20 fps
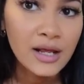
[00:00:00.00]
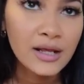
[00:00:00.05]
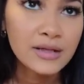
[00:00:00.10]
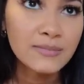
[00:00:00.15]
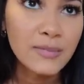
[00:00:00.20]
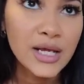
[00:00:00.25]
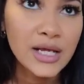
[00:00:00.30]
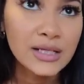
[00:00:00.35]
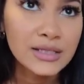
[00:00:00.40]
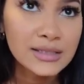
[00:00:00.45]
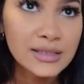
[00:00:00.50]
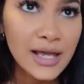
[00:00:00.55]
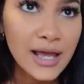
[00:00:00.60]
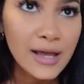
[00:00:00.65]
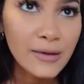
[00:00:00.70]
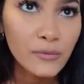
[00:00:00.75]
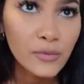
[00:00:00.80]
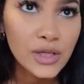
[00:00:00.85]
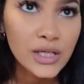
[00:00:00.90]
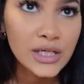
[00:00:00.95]
make a
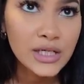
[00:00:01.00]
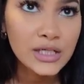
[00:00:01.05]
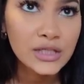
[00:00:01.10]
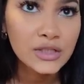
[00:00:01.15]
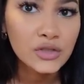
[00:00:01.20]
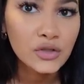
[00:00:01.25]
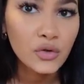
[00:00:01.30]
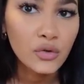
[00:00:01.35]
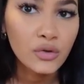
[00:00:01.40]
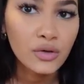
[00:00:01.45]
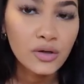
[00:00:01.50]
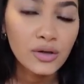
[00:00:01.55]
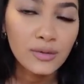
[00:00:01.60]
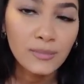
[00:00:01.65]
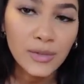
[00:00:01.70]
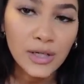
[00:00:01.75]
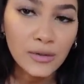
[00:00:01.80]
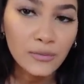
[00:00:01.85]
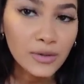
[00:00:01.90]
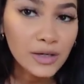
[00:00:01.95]
sandwich or
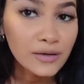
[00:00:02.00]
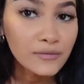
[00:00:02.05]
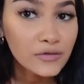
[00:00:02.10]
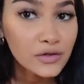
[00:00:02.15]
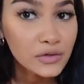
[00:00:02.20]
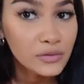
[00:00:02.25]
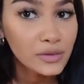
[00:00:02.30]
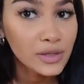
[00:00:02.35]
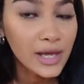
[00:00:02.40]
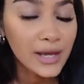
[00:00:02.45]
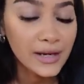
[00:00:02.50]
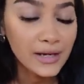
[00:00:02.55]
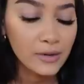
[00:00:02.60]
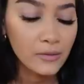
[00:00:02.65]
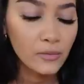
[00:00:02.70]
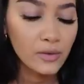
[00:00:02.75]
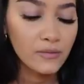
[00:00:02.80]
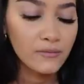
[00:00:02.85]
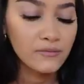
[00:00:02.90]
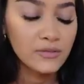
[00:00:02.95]
make whatever you like
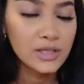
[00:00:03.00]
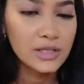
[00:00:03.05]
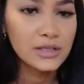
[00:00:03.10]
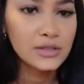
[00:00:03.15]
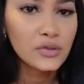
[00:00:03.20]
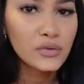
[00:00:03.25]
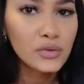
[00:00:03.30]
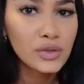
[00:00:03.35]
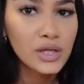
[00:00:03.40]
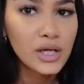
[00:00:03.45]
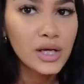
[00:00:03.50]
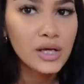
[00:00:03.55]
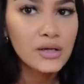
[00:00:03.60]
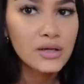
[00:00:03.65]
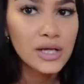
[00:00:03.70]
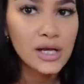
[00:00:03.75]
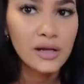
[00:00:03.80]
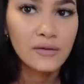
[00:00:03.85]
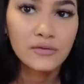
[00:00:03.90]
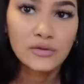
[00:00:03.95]
with the tuna. You
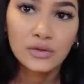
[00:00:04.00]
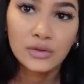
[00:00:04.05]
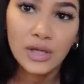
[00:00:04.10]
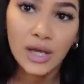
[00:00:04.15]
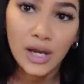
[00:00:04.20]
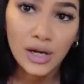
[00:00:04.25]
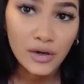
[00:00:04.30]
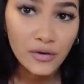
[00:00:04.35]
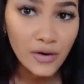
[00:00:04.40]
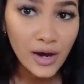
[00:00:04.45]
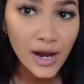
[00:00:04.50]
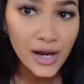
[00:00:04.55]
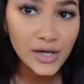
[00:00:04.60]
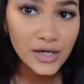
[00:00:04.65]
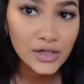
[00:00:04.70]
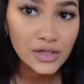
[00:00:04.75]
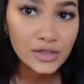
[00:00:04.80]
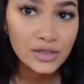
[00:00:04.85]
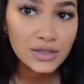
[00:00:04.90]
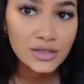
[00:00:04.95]
can have tuna and
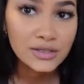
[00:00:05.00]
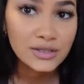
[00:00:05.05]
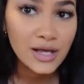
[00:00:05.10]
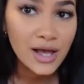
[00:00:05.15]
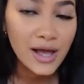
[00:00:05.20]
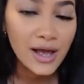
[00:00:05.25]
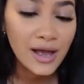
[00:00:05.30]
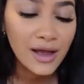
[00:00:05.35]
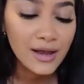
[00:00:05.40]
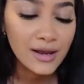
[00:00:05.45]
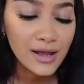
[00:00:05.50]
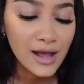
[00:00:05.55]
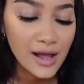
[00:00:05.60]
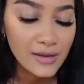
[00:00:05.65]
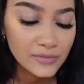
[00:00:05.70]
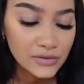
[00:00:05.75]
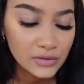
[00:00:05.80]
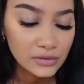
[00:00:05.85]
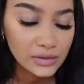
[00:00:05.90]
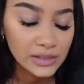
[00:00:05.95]
crackers. I
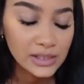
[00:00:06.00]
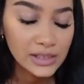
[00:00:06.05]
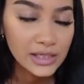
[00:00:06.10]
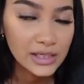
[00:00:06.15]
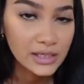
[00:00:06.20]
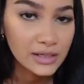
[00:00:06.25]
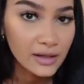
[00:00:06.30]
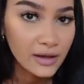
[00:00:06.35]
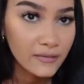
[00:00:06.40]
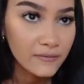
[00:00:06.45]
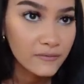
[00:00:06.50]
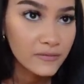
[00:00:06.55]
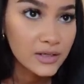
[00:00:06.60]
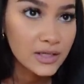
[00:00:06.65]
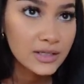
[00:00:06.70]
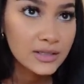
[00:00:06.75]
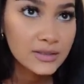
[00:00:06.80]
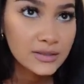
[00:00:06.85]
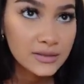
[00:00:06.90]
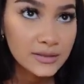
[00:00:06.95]
absolutely love
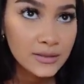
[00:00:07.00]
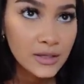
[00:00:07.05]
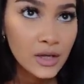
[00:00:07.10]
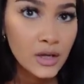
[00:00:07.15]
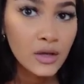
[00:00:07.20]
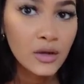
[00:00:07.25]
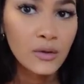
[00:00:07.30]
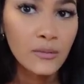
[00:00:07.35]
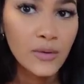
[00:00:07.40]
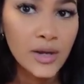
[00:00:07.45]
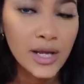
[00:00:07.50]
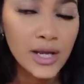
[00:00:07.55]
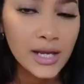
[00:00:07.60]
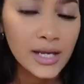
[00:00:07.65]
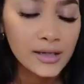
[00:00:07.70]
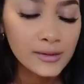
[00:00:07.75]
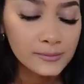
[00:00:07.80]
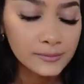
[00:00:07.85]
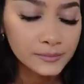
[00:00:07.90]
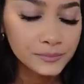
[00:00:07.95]
this
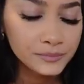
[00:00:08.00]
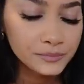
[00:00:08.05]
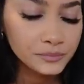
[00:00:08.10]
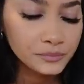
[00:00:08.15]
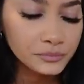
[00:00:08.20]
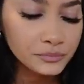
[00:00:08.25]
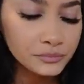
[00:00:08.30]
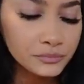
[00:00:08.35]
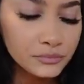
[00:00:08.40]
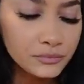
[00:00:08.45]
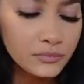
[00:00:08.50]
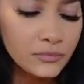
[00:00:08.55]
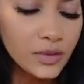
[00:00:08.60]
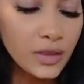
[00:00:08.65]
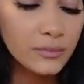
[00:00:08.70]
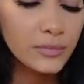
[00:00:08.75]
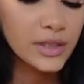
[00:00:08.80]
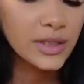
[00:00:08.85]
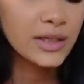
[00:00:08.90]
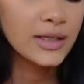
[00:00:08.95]
way
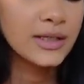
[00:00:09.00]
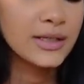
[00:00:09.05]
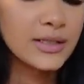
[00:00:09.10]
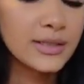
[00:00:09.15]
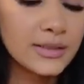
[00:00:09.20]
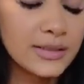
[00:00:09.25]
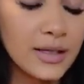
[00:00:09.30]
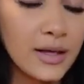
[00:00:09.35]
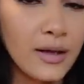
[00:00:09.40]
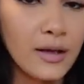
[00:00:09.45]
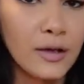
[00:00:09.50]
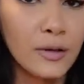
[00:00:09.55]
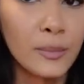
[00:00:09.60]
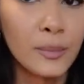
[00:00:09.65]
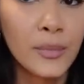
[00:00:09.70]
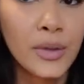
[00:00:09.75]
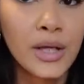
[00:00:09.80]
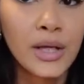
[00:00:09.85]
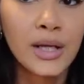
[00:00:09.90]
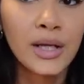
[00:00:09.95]
because
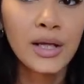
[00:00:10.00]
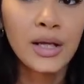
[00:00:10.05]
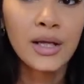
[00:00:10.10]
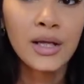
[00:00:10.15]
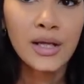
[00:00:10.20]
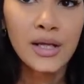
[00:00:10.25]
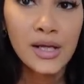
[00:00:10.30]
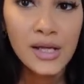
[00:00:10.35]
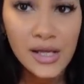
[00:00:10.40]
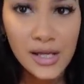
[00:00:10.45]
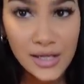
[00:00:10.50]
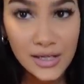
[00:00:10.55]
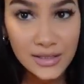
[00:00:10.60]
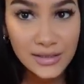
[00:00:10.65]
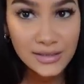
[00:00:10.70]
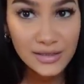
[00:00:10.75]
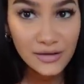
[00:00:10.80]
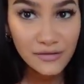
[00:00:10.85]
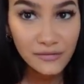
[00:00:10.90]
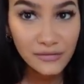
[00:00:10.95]
it is
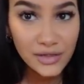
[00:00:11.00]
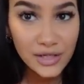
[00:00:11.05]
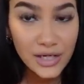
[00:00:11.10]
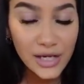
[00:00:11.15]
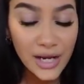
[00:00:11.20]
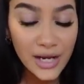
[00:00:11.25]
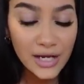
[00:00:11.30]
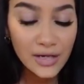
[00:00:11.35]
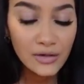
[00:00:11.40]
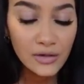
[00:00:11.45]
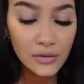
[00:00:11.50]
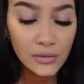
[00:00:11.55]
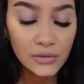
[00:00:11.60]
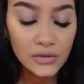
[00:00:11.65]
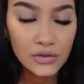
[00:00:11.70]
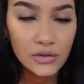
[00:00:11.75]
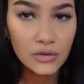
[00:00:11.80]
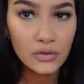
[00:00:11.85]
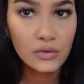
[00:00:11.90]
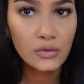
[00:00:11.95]
definitely a
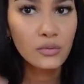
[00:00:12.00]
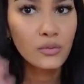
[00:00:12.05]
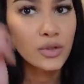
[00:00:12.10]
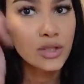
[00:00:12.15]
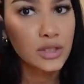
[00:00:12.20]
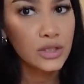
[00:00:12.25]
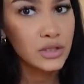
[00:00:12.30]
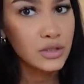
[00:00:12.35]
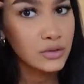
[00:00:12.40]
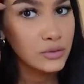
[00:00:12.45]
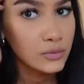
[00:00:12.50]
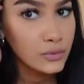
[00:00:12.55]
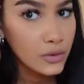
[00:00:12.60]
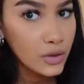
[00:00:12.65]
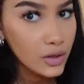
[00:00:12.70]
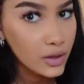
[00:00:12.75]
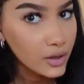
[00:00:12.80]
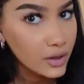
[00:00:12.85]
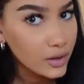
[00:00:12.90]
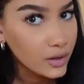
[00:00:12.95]
go-to when you
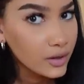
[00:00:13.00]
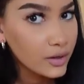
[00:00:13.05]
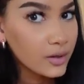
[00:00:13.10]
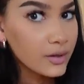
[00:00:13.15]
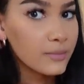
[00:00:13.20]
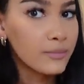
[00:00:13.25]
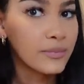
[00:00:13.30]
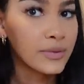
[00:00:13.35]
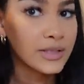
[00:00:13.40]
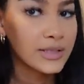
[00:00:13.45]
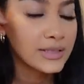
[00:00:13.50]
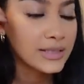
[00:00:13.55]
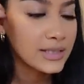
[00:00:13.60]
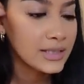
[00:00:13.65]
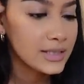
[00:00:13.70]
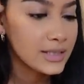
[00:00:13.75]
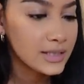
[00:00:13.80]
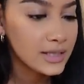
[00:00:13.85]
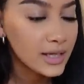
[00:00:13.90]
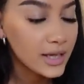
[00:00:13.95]
are
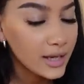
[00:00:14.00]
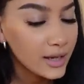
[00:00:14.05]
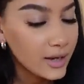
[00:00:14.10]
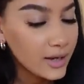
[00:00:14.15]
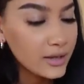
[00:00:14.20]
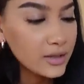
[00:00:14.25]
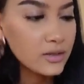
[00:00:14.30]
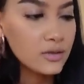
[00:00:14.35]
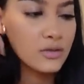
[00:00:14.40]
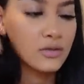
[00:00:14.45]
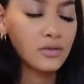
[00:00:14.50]
busy and